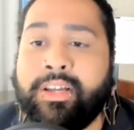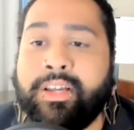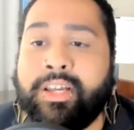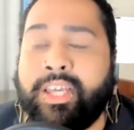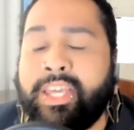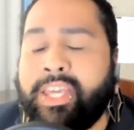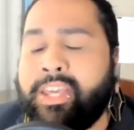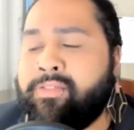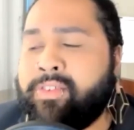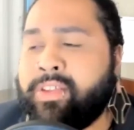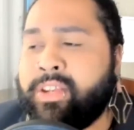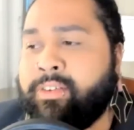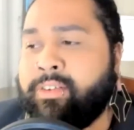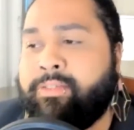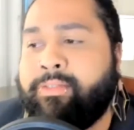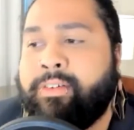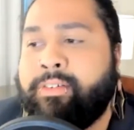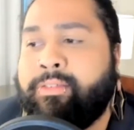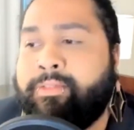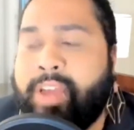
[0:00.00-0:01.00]
even
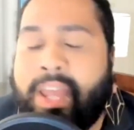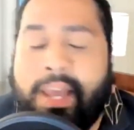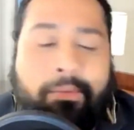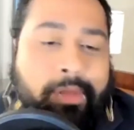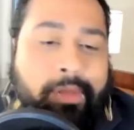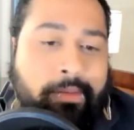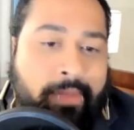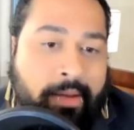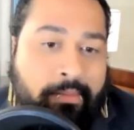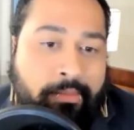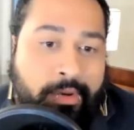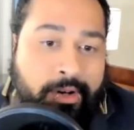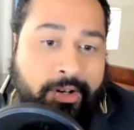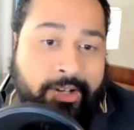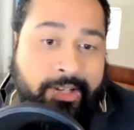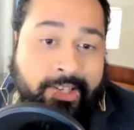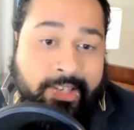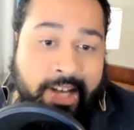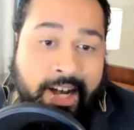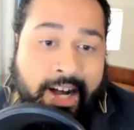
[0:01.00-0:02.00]
if a family member
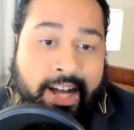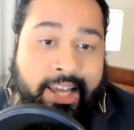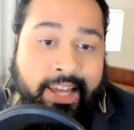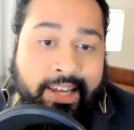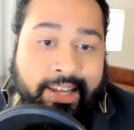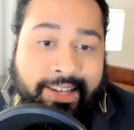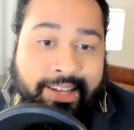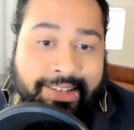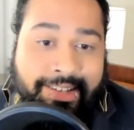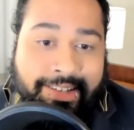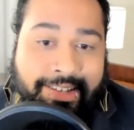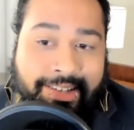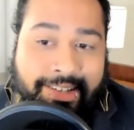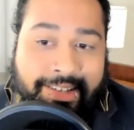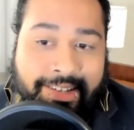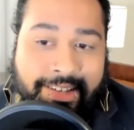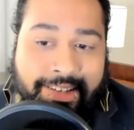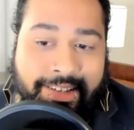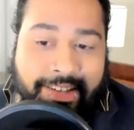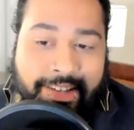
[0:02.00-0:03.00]
is dying,
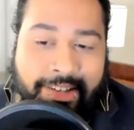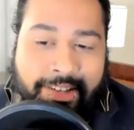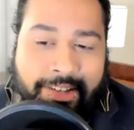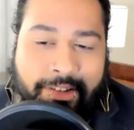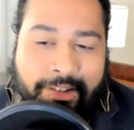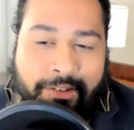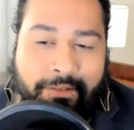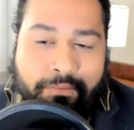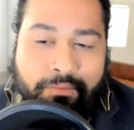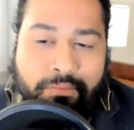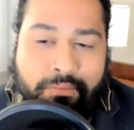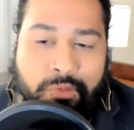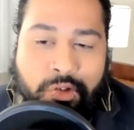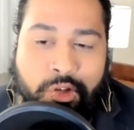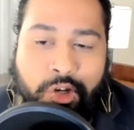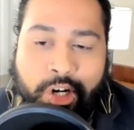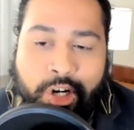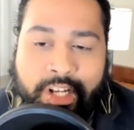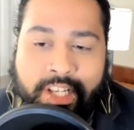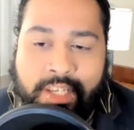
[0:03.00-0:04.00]

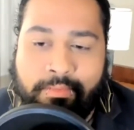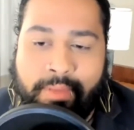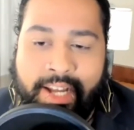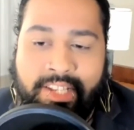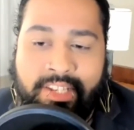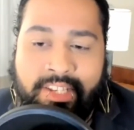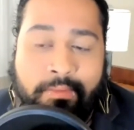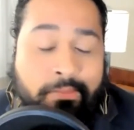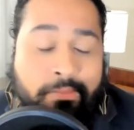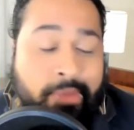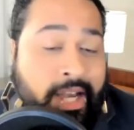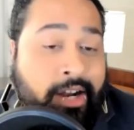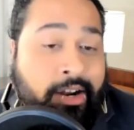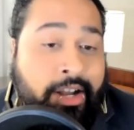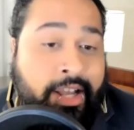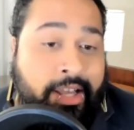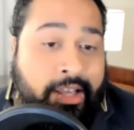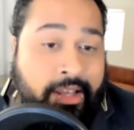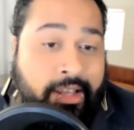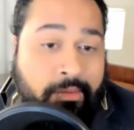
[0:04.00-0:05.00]
you're expected to
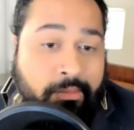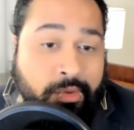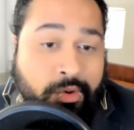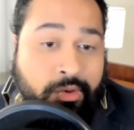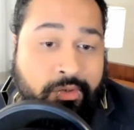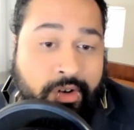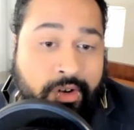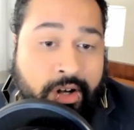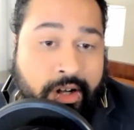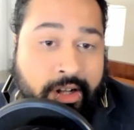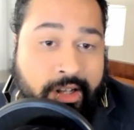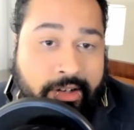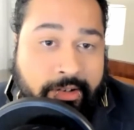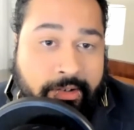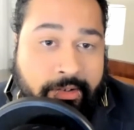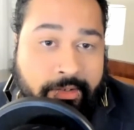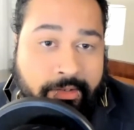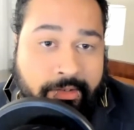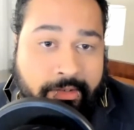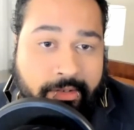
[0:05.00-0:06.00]
bury it and move on.
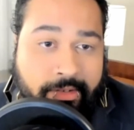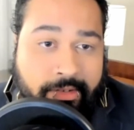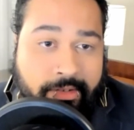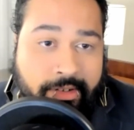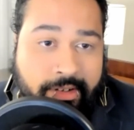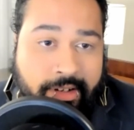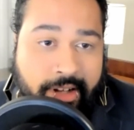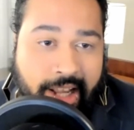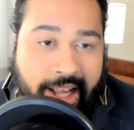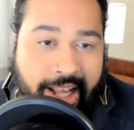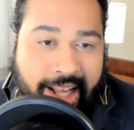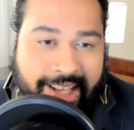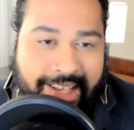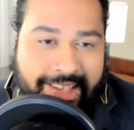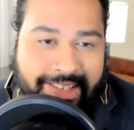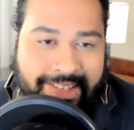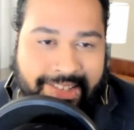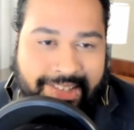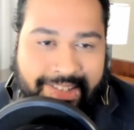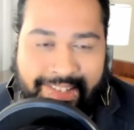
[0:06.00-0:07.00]

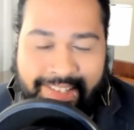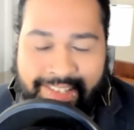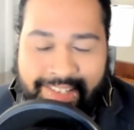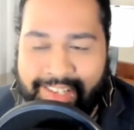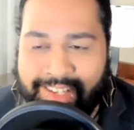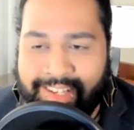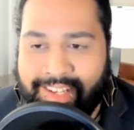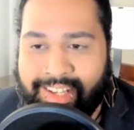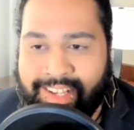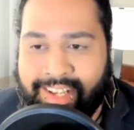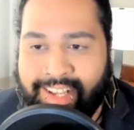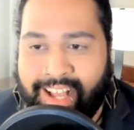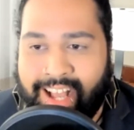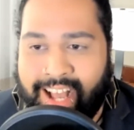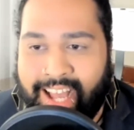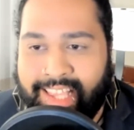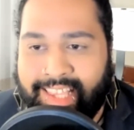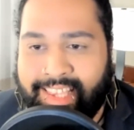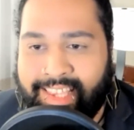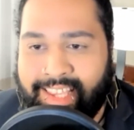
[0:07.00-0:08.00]
And
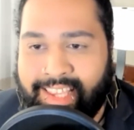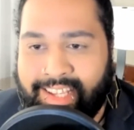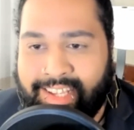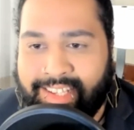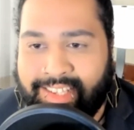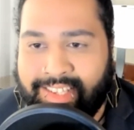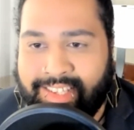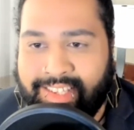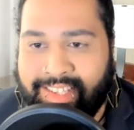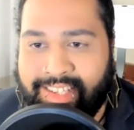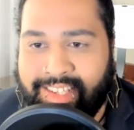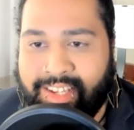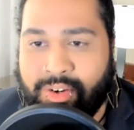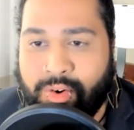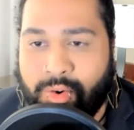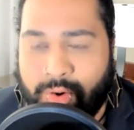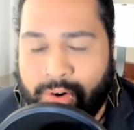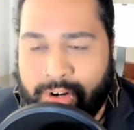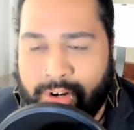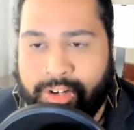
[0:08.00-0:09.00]
I think in
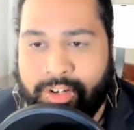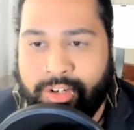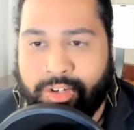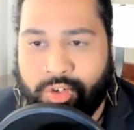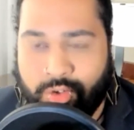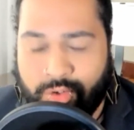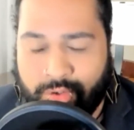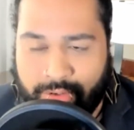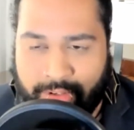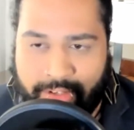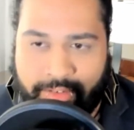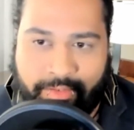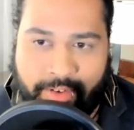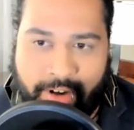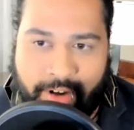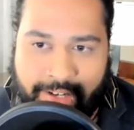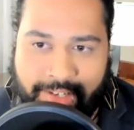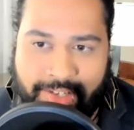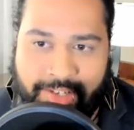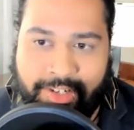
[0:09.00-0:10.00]
order to truly
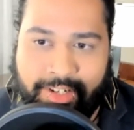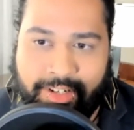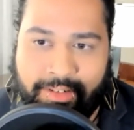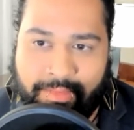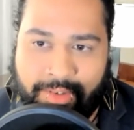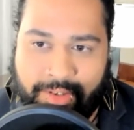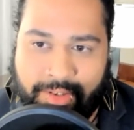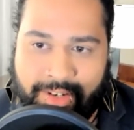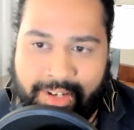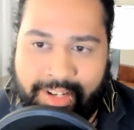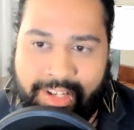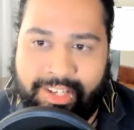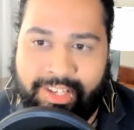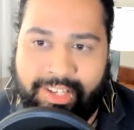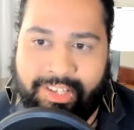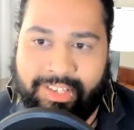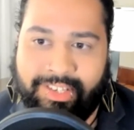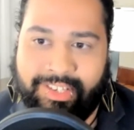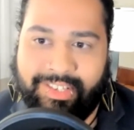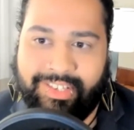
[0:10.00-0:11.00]
foster
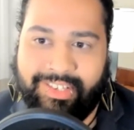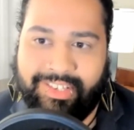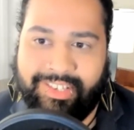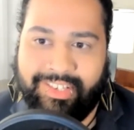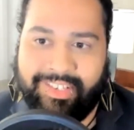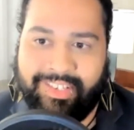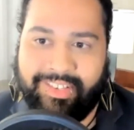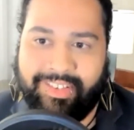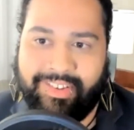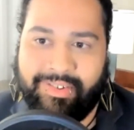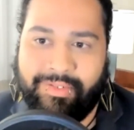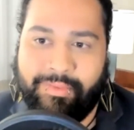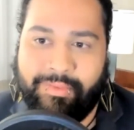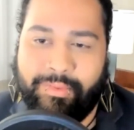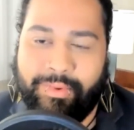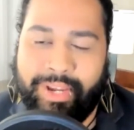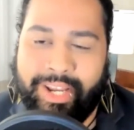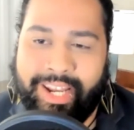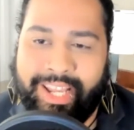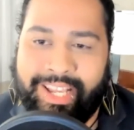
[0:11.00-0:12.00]
community,
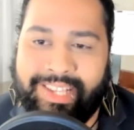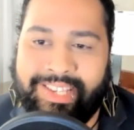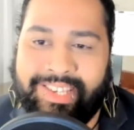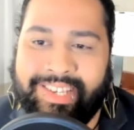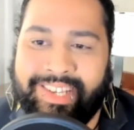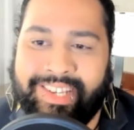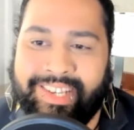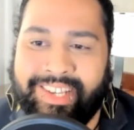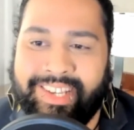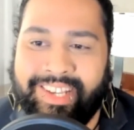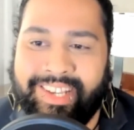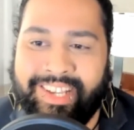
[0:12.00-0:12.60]
we need to